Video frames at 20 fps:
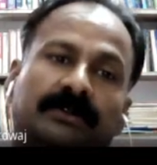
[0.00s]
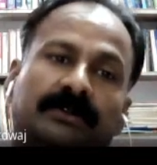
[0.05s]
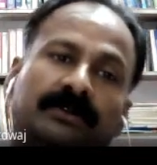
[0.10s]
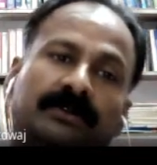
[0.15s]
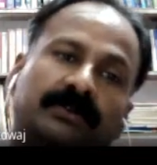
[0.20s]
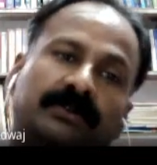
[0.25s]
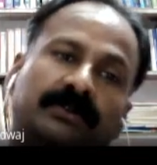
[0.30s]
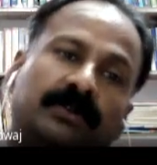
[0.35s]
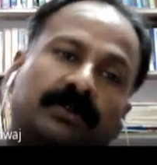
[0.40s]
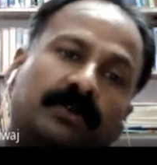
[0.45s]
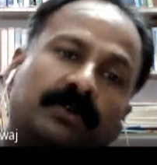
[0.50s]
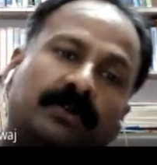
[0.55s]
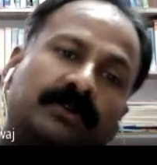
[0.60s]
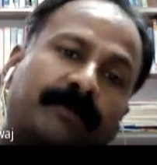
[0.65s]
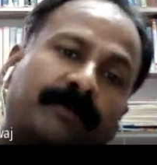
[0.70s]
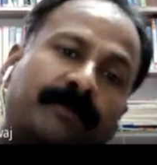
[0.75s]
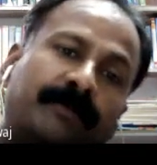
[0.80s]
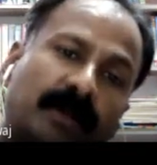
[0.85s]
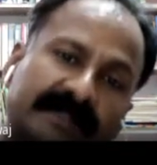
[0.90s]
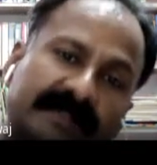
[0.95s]
So
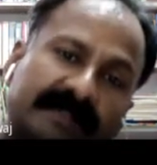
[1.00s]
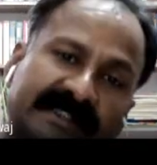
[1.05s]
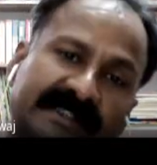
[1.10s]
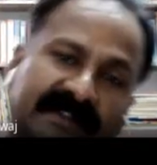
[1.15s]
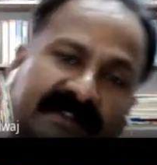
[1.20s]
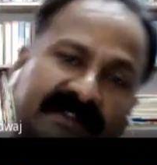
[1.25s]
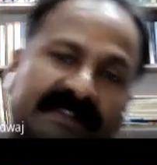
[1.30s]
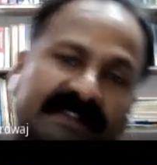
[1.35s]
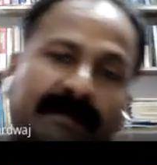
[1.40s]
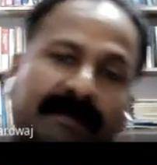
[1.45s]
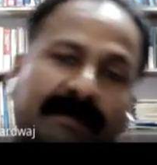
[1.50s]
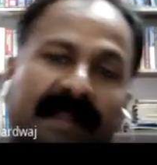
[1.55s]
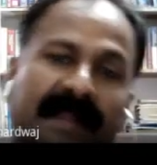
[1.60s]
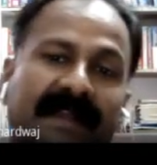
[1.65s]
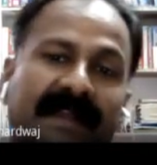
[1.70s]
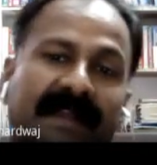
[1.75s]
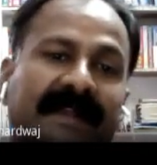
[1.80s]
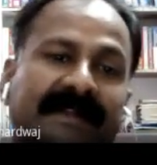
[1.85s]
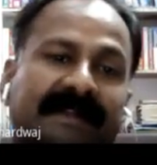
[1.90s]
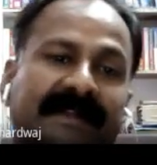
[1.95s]
the process of
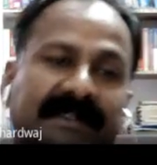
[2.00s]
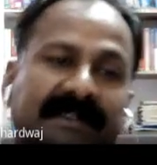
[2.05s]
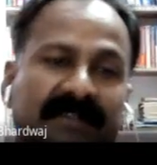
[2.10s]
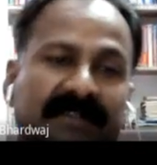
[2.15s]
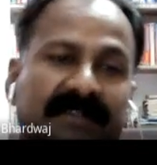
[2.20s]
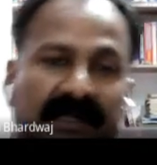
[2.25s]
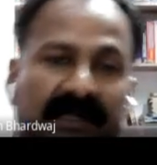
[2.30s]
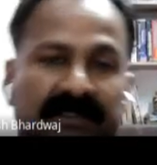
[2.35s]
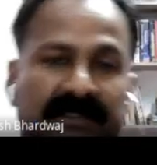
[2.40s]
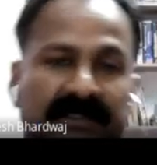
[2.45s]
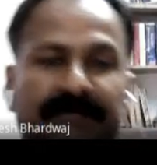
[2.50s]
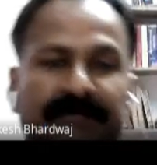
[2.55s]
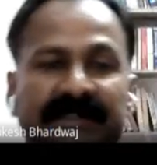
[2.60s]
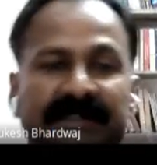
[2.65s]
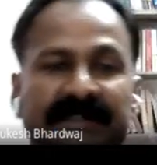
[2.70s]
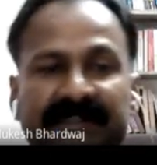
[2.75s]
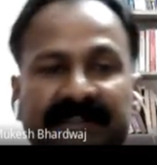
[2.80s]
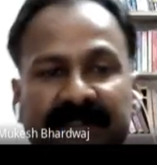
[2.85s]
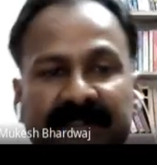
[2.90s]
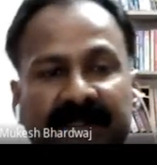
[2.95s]
supplying electric charge,
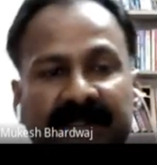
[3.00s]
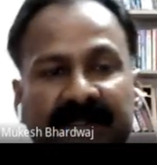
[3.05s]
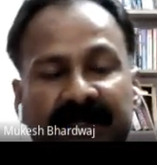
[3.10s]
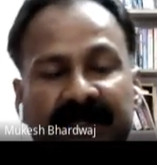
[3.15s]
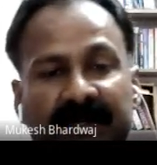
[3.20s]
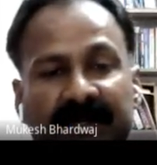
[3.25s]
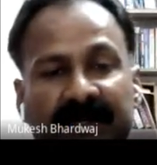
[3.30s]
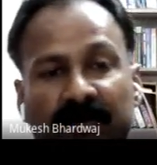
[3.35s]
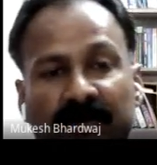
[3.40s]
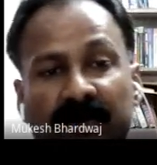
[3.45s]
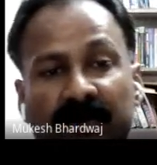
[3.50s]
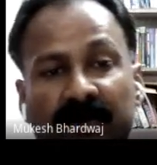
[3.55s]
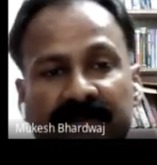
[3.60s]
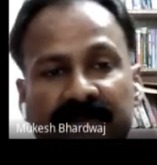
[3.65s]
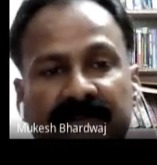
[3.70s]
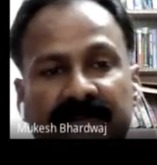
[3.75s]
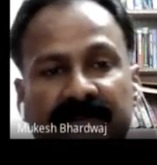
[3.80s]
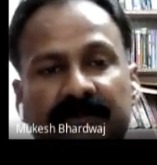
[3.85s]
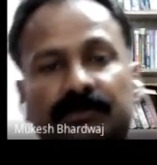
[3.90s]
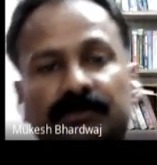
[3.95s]
basically the
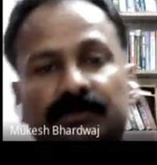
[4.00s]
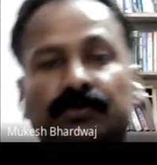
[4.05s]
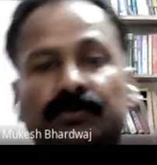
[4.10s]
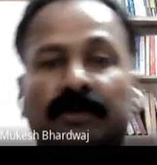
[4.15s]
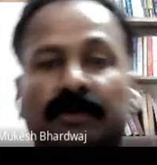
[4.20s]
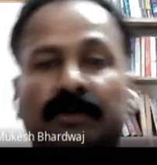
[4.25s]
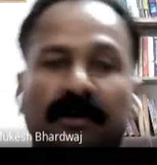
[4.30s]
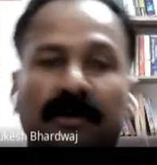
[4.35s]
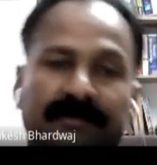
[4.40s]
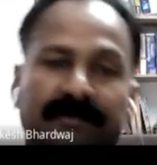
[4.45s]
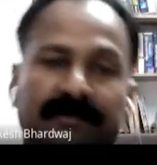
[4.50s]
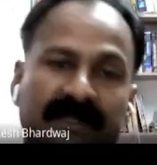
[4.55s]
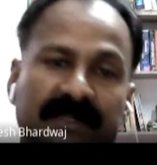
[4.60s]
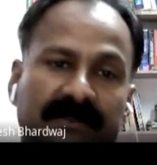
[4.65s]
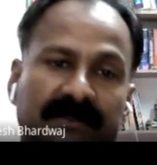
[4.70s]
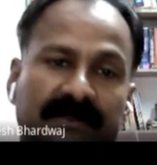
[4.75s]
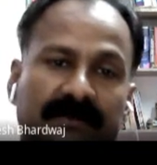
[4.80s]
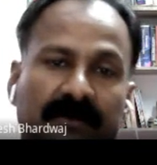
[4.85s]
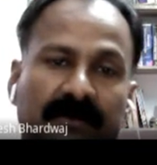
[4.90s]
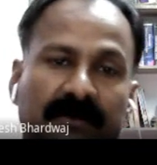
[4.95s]
electrons to an
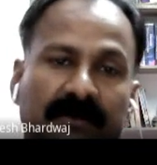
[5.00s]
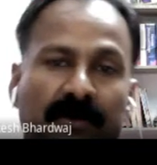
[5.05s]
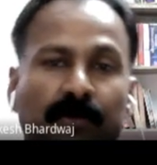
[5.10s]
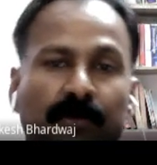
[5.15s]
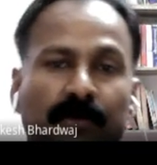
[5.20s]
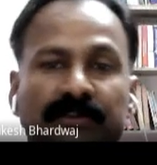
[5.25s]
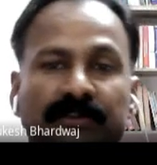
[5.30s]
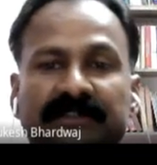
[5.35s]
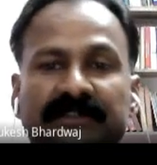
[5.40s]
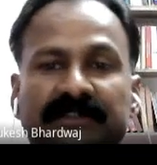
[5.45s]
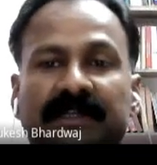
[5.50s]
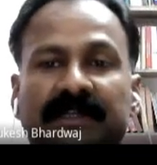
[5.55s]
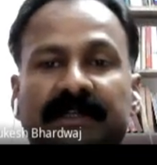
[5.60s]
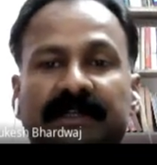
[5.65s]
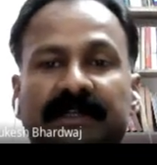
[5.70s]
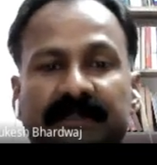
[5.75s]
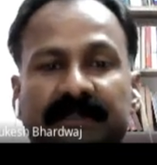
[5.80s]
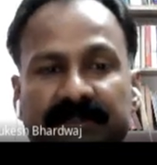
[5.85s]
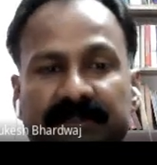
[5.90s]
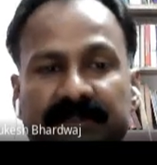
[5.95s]
object or losing the
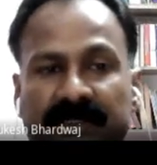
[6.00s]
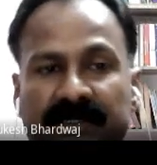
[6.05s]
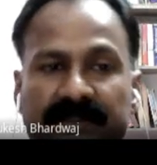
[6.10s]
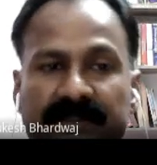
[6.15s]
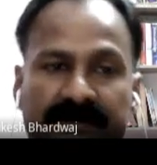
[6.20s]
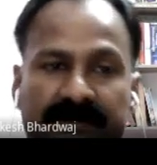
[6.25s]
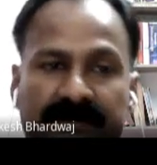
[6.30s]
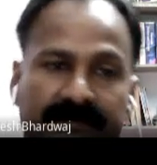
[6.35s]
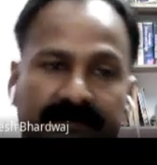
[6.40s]
electric charge,